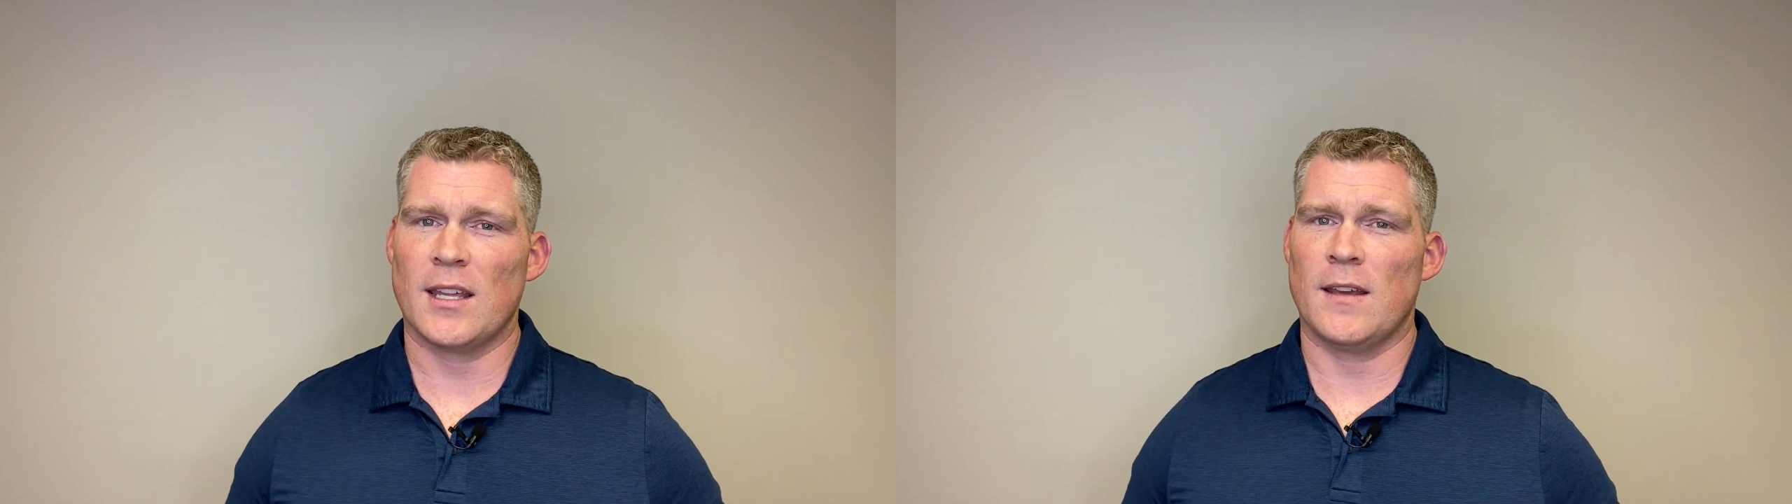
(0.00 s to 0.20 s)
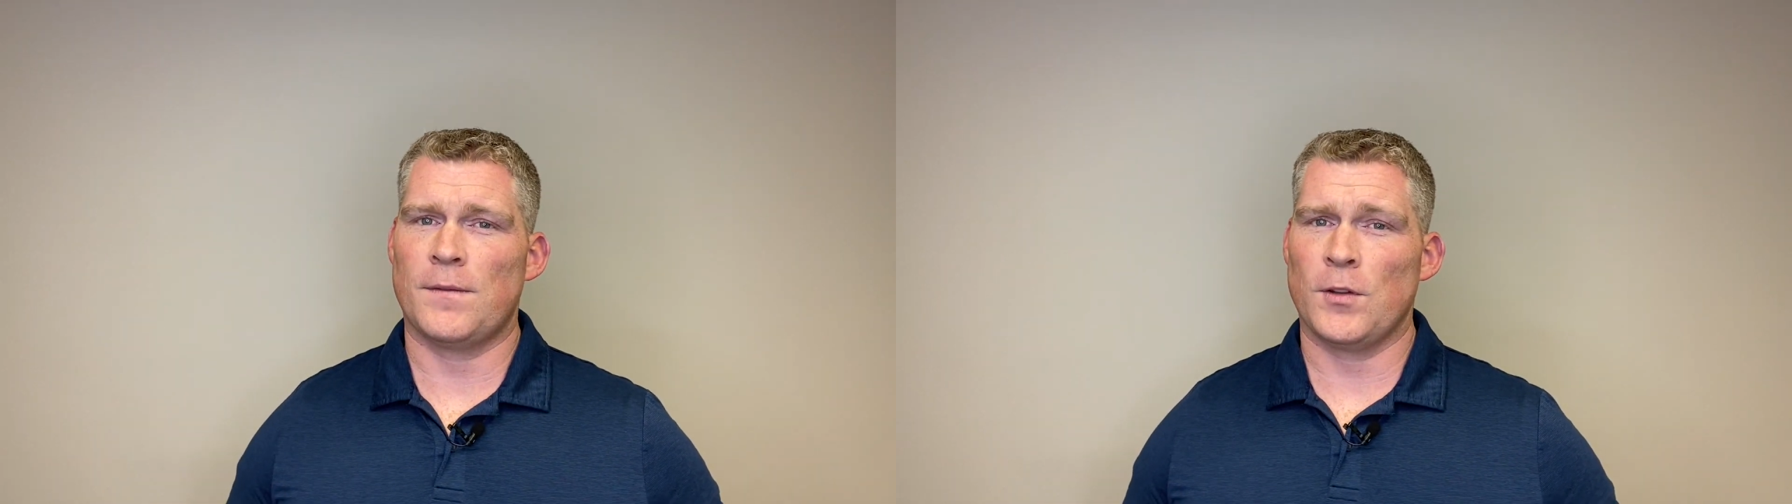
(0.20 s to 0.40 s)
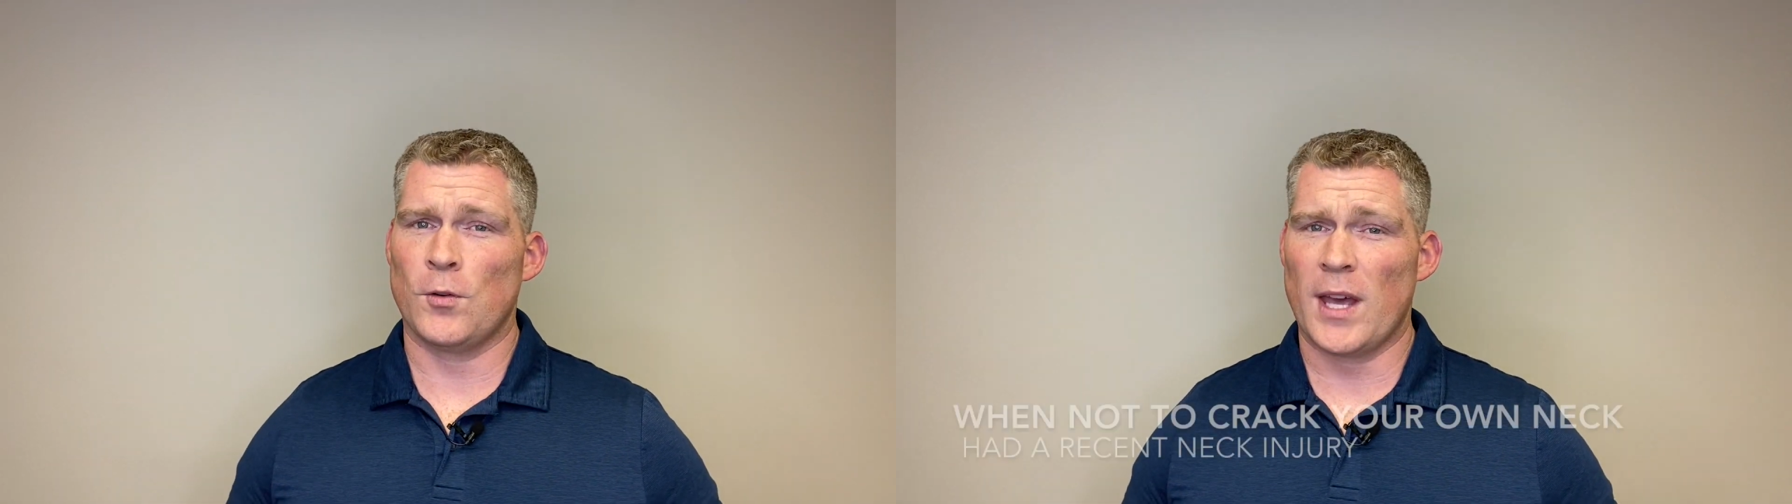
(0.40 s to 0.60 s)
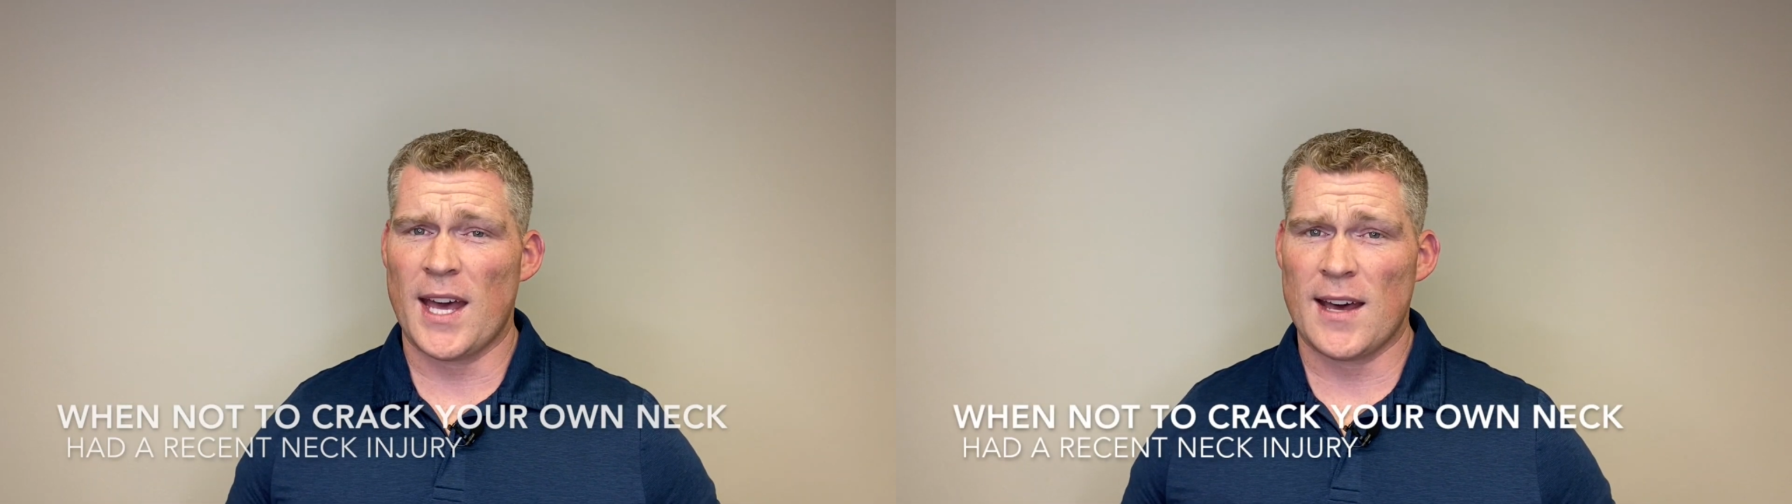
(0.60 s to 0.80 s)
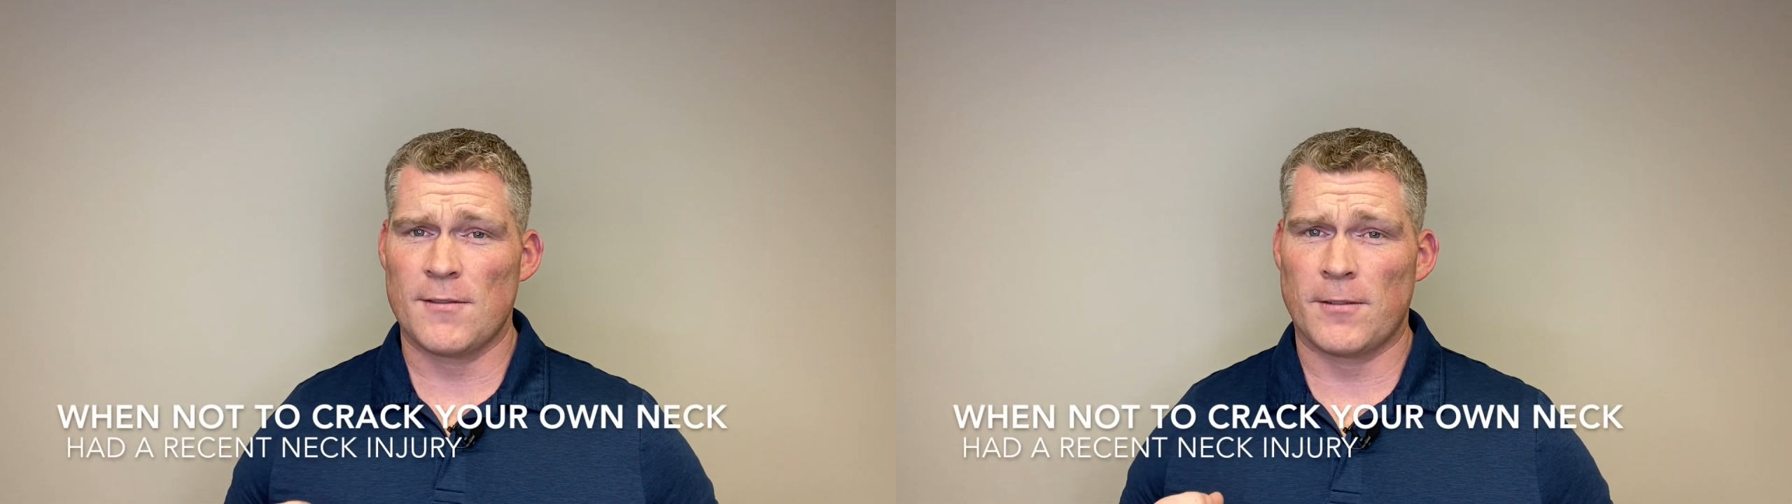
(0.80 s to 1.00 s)
if you
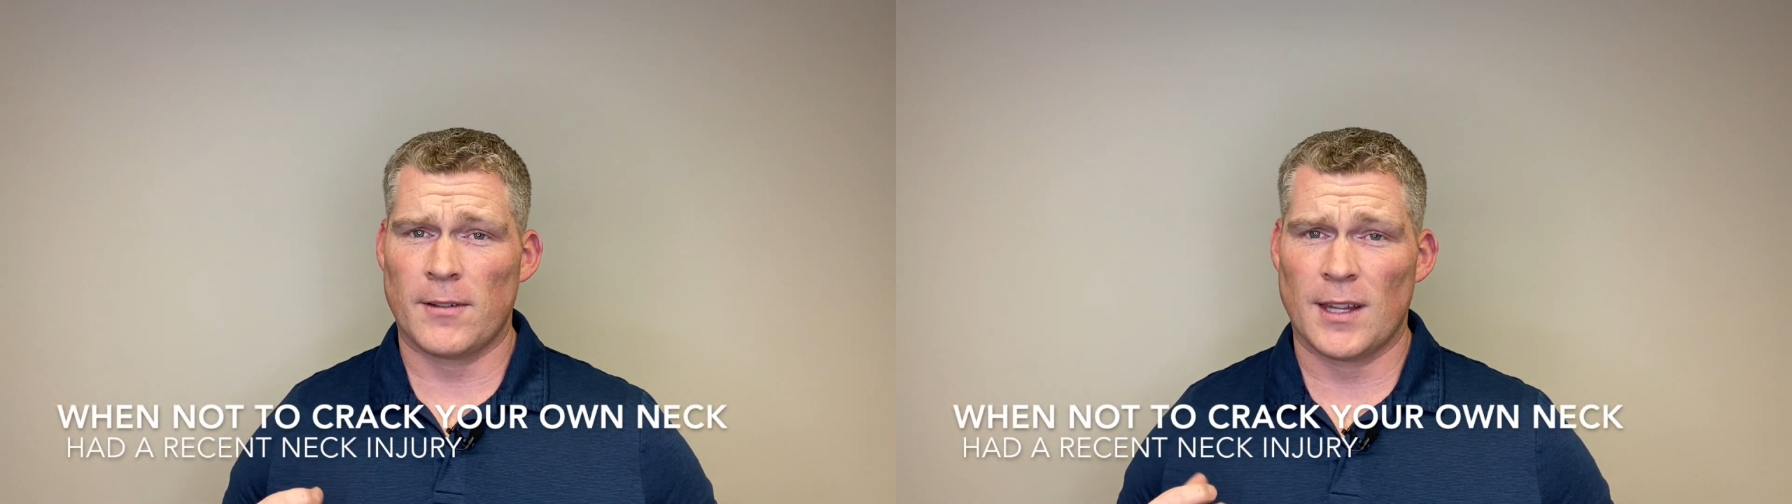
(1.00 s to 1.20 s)
have